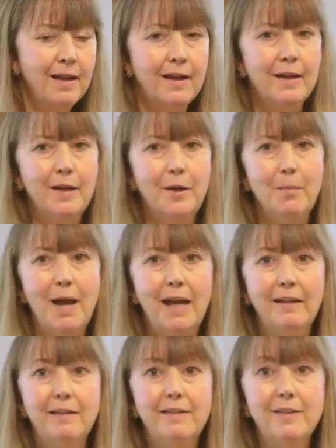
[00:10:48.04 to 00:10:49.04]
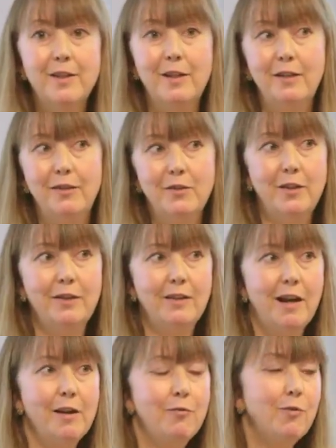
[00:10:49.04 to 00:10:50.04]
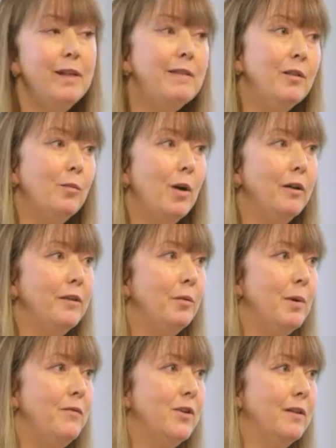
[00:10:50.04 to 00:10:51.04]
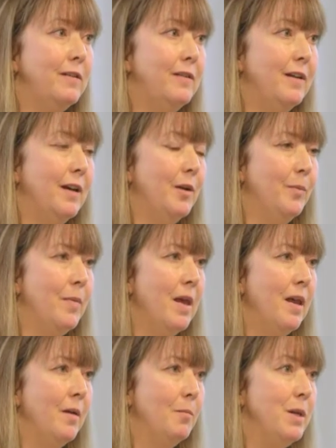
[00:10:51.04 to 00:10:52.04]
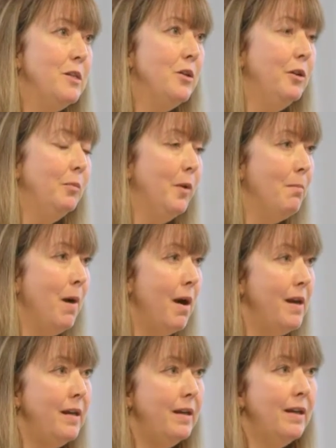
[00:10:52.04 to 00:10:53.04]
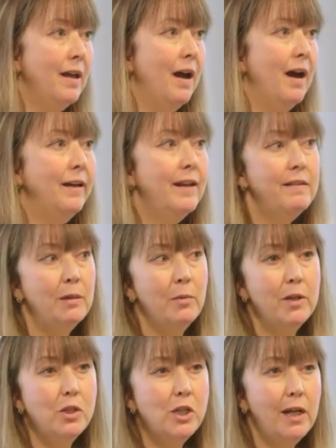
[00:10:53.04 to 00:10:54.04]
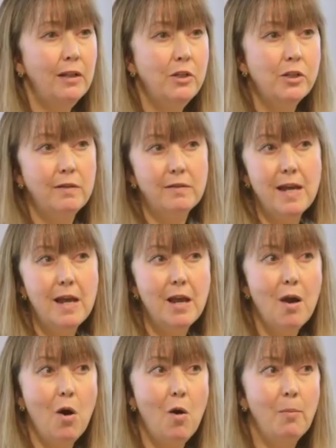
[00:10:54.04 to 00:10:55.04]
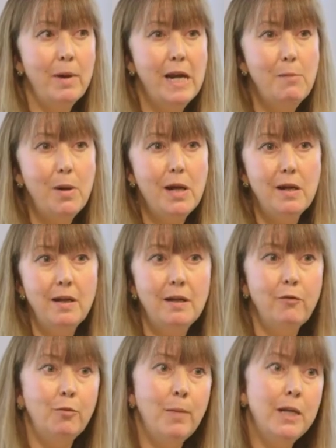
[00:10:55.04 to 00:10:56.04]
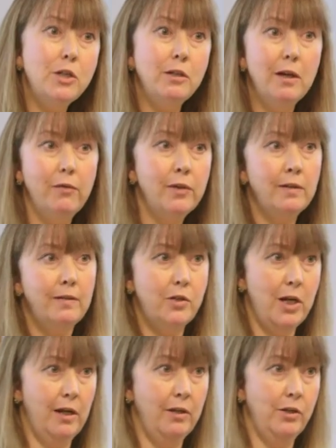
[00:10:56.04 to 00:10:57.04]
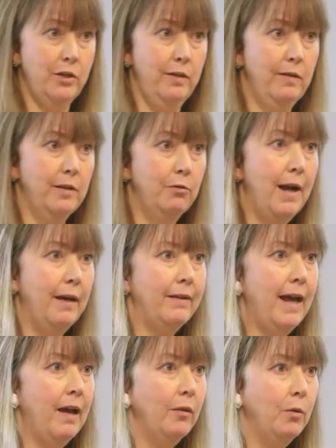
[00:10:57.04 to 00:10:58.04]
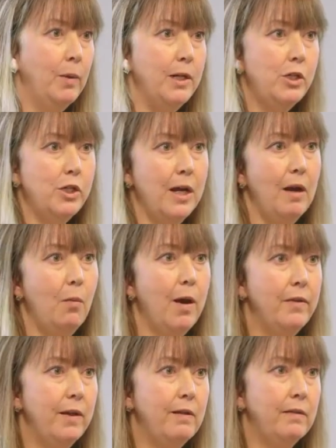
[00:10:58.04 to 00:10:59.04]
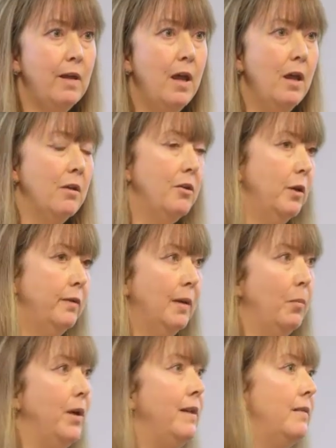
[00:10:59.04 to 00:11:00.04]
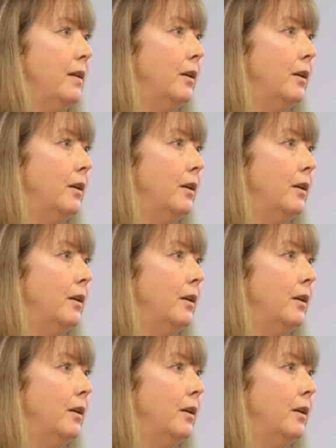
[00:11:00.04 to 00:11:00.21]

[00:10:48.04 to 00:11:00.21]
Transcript: And the kind of recent work that we've just been doing with Mike, I guess some of the challenges there are maybe information governance challenges around how do we share where there's, someone isn't a